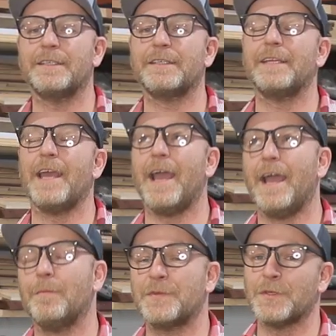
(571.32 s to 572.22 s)
It's an
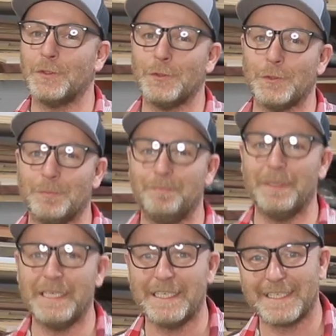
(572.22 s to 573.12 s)
absolute
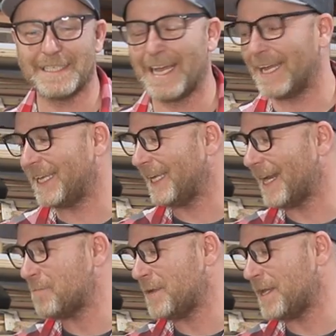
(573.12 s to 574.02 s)
beast. I cannot